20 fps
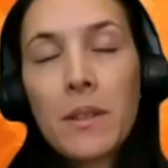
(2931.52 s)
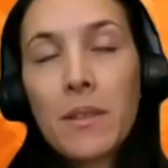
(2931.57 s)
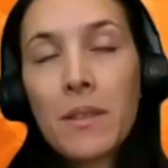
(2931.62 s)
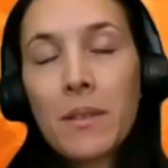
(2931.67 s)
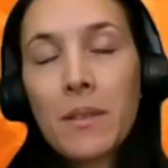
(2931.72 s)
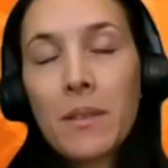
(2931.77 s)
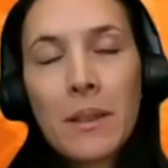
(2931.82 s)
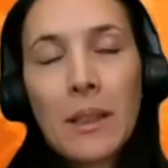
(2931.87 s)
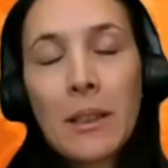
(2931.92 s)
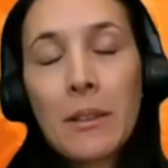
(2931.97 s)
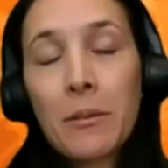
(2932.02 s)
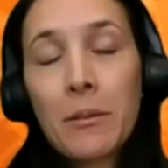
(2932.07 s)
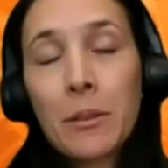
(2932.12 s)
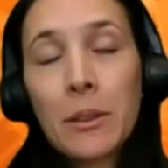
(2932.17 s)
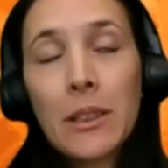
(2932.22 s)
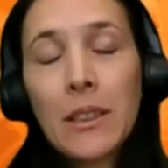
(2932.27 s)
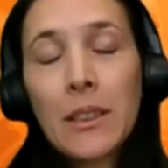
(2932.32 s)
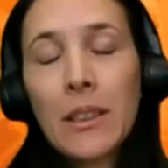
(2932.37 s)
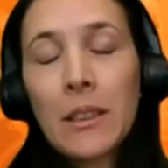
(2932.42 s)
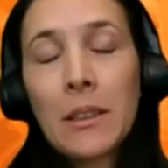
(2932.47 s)
with
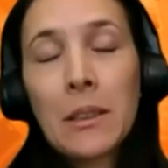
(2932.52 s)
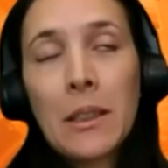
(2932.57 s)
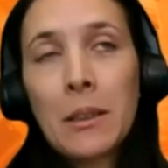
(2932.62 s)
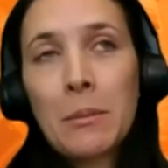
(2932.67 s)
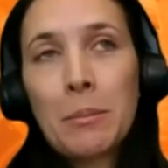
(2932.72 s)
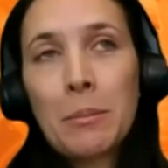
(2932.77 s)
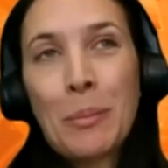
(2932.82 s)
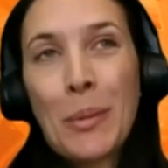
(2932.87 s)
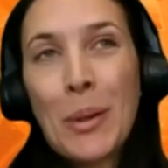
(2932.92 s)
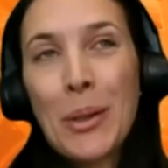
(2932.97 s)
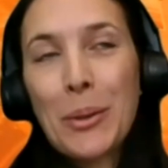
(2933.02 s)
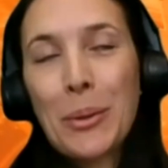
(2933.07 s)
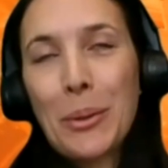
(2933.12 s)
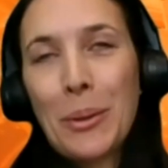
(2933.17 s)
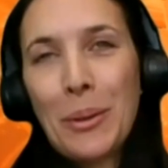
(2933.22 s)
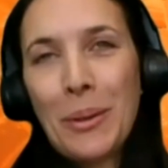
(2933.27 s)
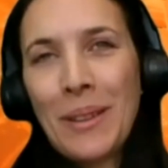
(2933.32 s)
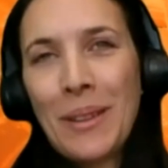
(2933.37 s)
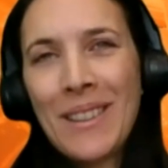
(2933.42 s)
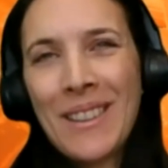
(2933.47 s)
every
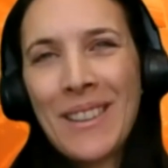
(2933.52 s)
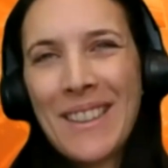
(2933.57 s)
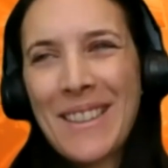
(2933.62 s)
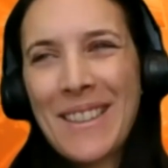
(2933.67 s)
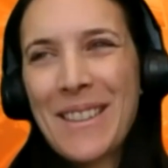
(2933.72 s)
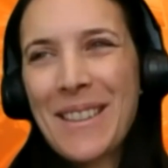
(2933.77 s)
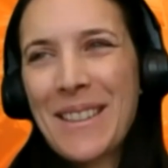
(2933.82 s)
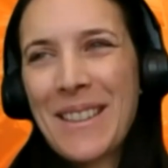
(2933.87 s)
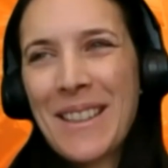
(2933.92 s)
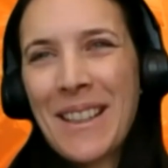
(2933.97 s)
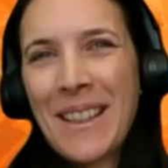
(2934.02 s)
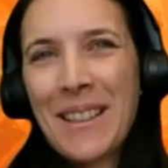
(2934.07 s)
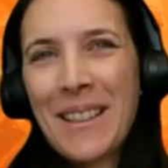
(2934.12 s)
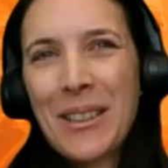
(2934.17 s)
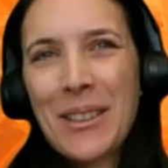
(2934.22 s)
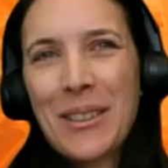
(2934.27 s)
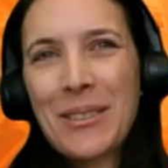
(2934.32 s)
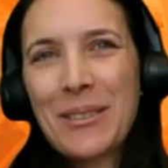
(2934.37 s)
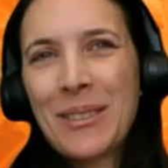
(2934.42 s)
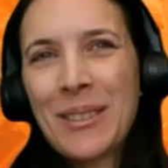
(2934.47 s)
model
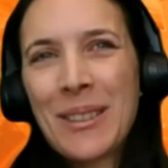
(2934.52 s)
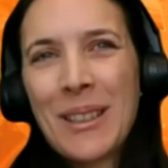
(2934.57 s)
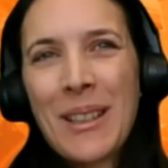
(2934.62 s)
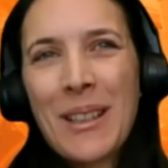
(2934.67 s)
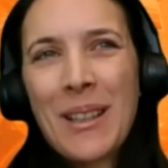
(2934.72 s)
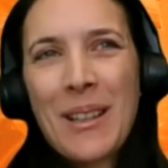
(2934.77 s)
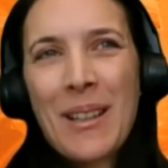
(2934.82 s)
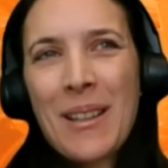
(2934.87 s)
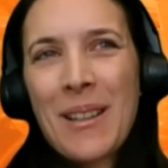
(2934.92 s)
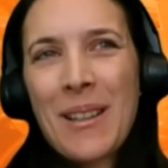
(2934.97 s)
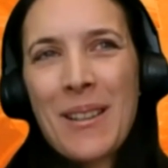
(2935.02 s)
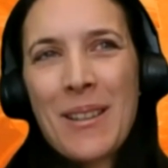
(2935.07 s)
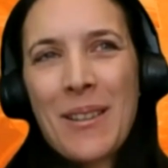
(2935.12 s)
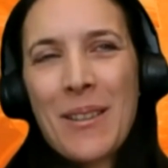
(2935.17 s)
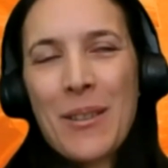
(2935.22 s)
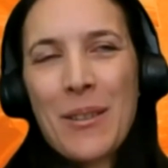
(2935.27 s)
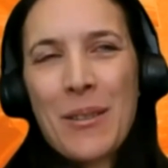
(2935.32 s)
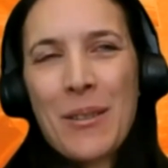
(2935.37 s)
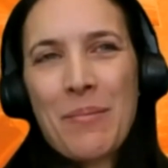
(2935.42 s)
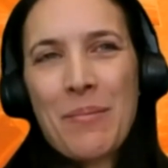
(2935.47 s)
kind of
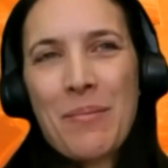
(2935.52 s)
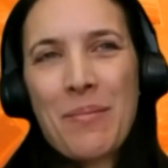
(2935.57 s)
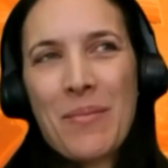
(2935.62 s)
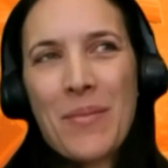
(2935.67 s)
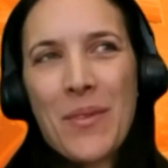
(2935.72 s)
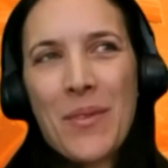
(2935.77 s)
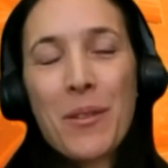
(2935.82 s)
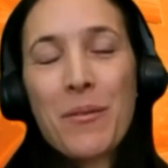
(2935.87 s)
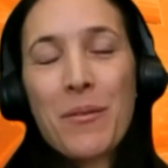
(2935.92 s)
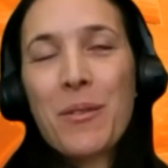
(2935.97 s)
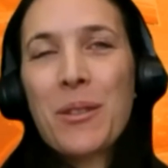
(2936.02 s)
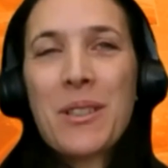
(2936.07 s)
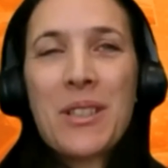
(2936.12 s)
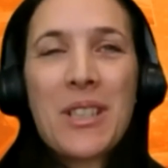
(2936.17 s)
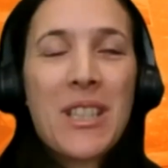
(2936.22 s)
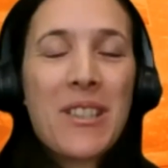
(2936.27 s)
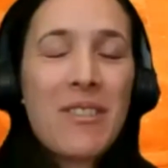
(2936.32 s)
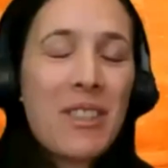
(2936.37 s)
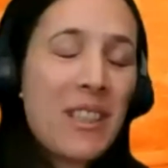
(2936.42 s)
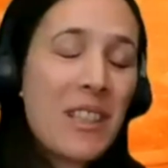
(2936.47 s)

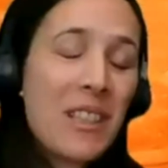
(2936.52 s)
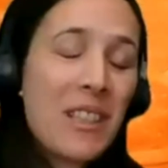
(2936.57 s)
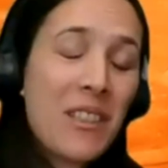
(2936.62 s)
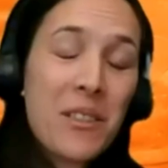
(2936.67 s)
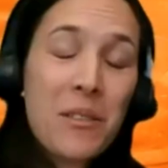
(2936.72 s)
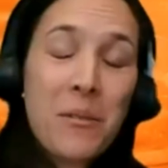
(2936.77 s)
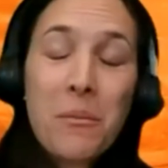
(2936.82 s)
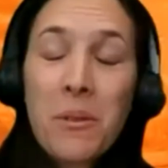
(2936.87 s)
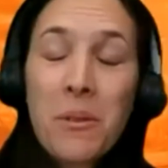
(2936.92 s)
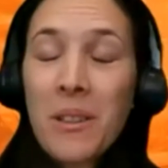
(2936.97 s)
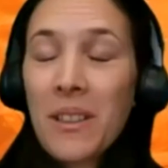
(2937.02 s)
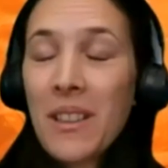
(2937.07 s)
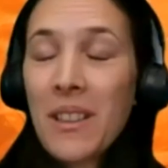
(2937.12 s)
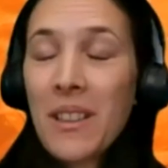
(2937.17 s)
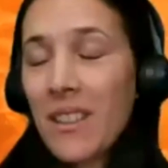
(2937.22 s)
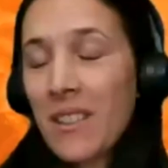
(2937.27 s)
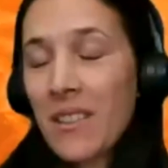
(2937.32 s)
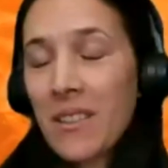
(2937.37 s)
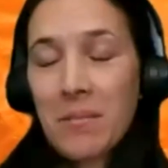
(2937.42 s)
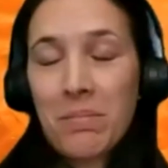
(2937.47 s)
overachieving the other
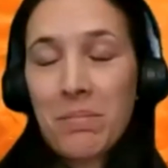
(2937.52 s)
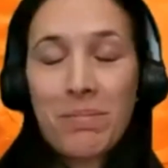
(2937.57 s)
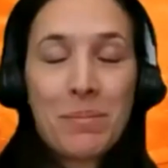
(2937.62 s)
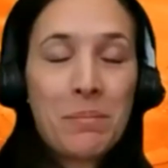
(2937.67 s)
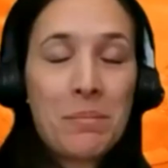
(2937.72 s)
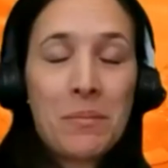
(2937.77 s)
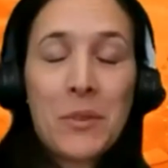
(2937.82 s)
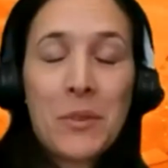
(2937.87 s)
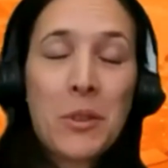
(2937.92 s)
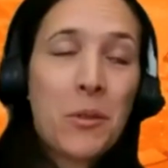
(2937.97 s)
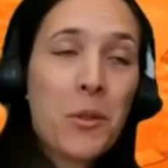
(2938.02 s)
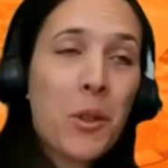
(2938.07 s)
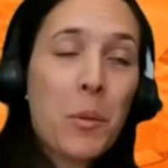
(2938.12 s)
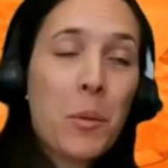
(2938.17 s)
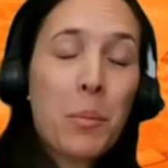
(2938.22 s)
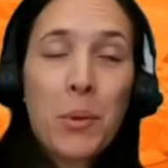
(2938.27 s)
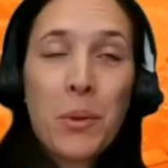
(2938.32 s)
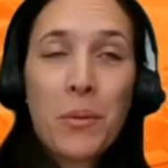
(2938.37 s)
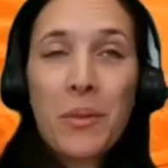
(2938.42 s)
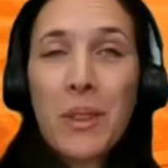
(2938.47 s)
one a
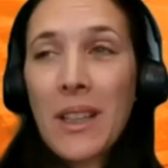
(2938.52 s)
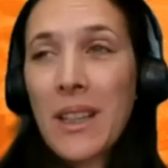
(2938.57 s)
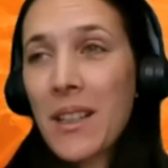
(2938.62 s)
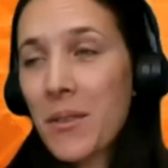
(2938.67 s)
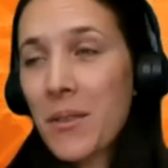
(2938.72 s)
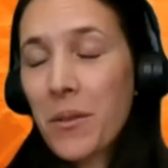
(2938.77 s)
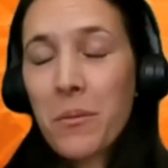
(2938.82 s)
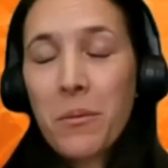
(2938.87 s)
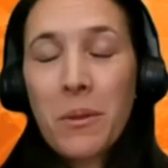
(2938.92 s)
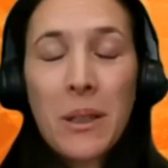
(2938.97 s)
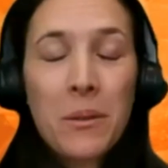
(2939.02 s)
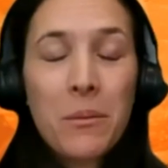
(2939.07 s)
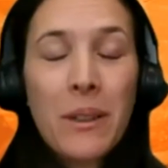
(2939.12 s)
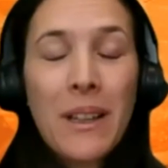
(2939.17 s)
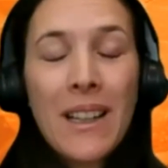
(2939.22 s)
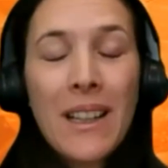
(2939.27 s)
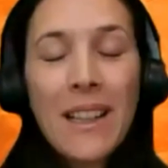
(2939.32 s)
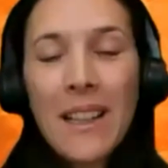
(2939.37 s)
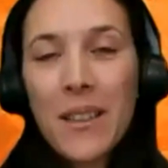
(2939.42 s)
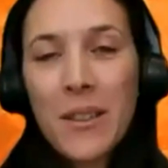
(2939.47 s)
couple of days or 1
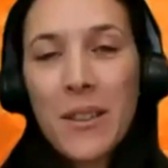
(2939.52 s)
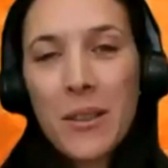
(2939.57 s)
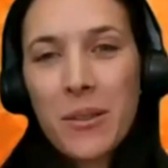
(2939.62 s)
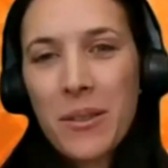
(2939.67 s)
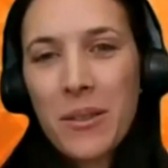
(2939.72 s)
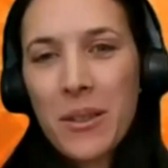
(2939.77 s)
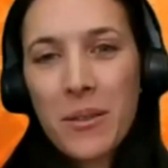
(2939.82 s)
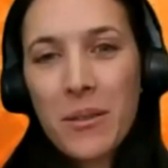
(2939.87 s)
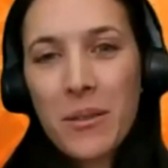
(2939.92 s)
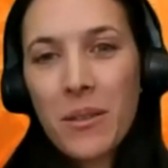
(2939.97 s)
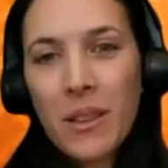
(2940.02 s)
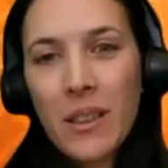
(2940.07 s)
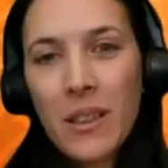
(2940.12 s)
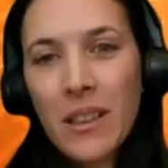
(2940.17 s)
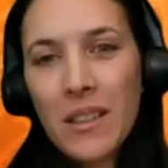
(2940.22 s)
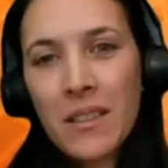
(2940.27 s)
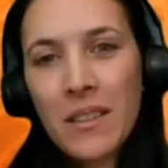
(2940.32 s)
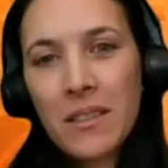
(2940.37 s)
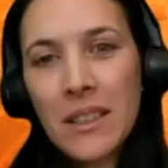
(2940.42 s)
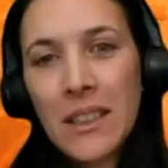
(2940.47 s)
week later. So
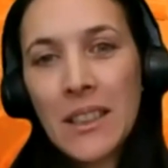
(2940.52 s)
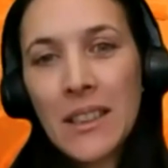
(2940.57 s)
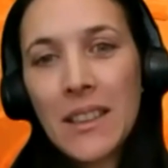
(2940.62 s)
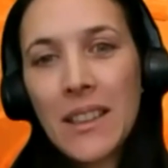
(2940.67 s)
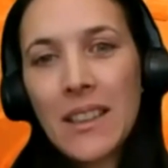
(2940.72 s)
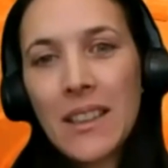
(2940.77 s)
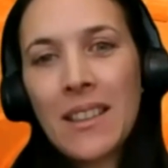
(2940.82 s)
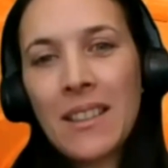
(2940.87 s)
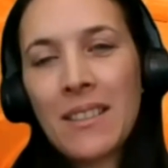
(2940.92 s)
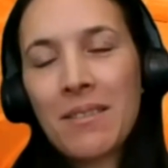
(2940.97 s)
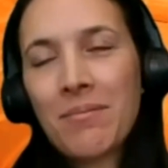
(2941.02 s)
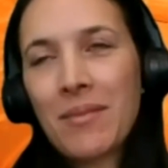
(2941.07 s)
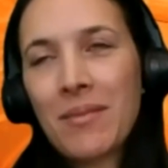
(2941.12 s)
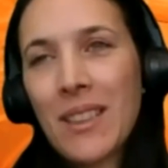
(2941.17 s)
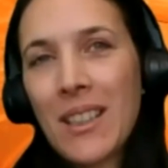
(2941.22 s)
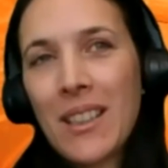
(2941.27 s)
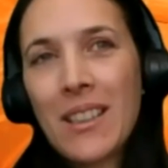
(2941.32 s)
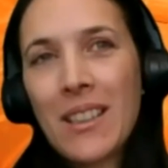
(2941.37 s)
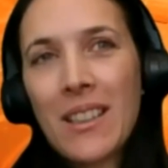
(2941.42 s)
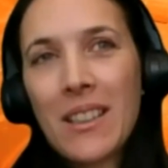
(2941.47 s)
indeed,
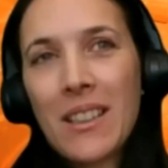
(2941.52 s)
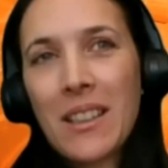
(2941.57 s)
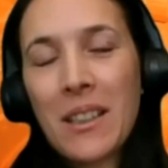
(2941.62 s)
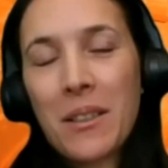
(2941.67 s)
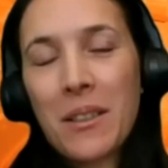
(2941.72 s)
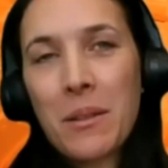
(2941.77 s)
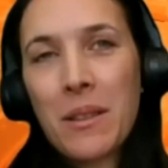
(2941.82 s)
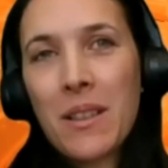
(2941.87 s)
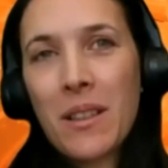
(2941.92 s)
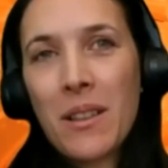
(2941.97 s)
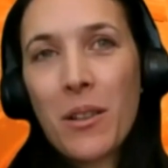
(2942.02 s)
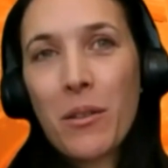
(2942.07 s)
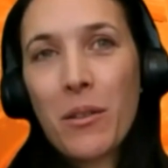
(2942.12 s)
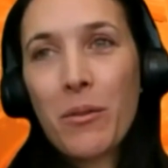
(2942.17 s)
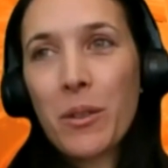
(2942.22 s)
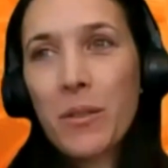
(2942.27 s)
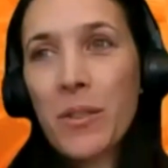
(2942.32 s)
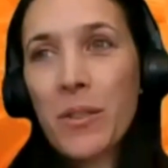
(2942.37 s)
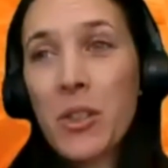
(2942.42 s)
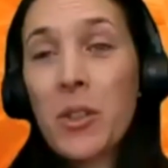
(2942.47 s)
there is a
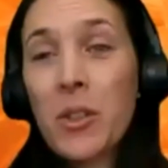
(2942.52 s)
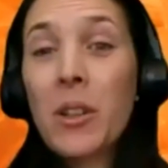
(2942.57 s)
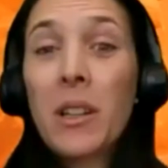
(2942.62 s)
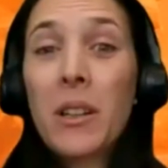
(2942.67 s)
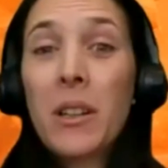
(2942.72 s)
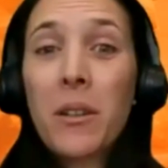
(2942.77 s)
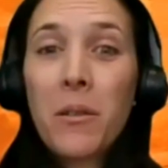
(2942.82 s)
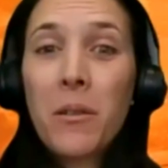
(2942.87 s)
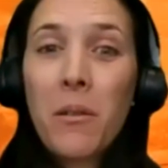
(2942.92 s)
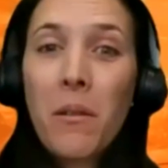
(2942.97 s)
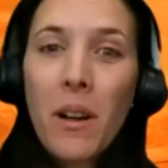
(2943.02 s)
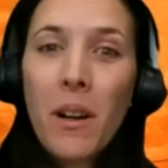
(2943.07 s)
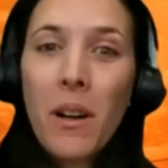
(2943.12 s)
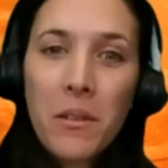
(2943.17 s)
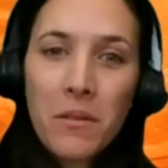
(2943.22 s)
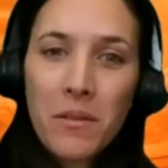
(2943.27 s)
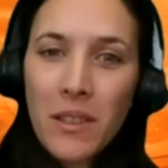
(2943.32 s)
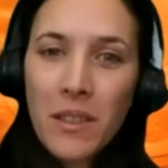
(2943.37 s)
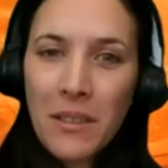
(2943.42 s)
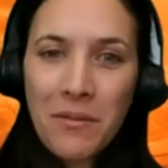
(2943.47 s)
lot of juggling
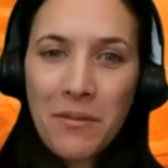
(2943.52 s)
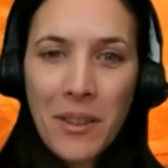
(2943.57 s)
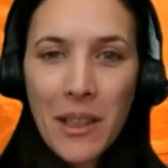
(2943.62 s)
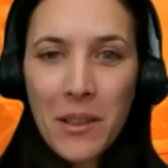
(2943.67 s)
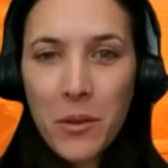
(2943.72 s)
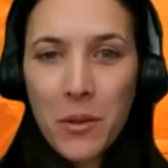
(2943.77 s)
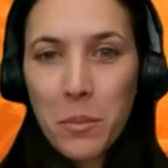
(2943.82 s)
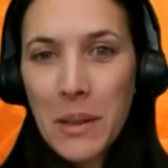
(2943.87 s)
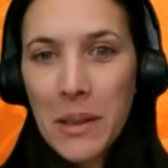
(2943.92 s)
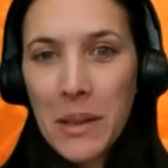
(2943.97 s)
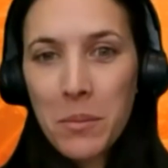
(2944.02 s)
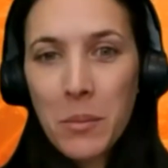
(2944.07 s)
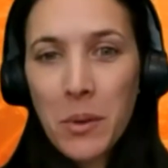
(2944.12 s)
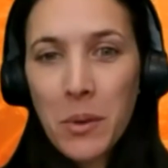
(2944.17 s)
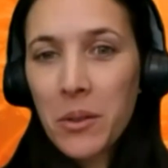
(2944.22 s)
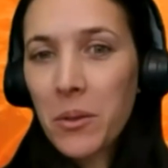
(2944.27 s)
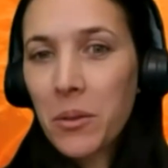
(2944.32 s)
around. In fact, the best